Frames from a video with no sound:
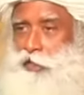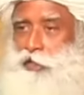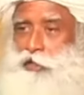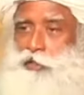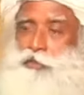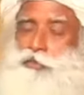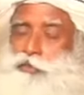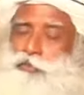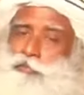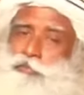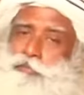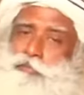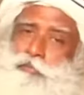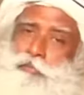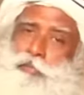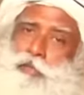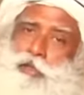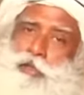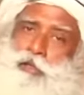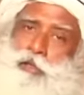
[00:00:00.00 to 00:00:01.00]
telling you,
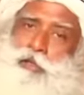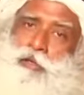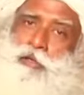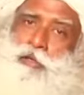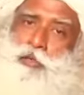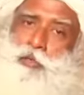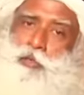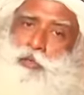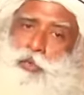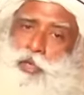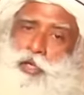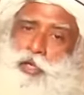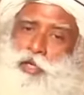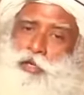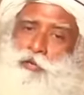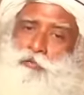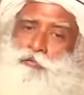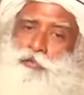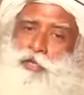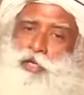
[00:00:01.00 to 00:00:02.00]
The
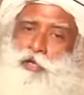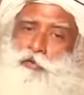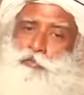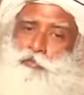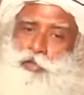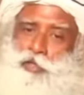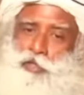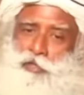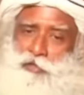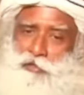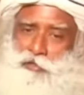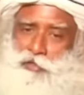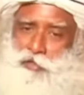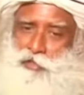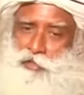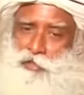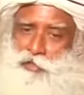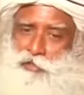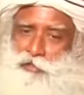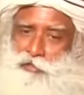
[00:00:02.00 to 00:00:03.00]
way we have been
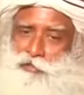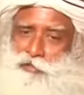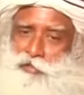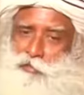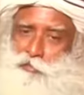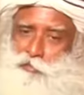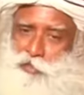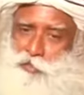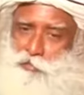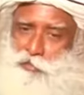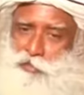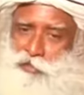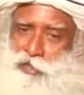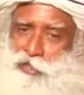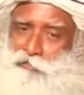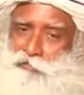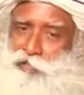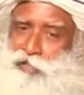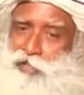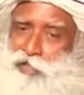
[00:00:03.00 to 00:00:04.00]
treating the people
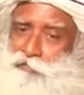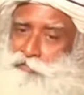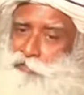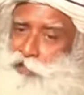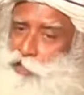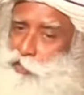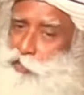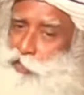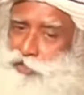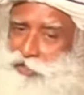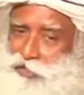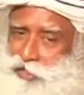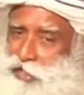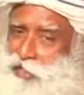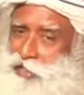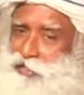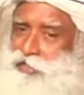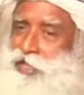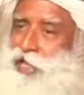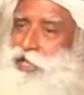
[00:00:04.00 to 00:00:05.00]
that we are referring to as
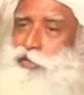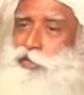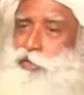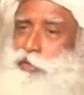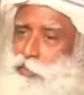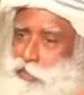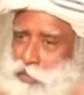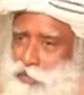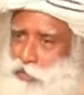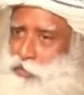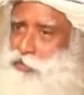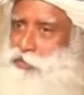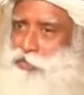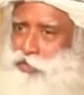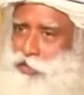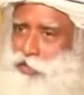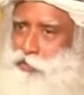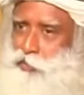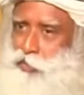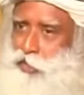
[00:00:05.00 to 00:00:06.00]
Dalits, I don't want to
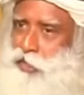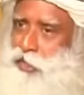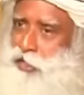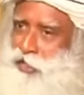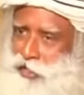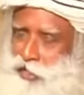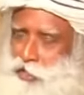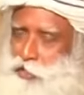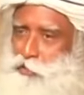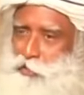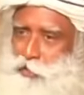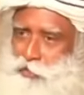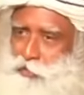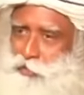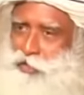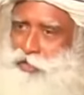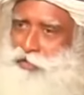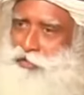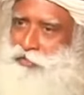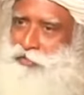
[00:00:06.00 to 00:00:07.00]
use that word on any human
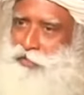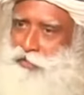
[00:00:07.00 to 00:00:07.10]
being,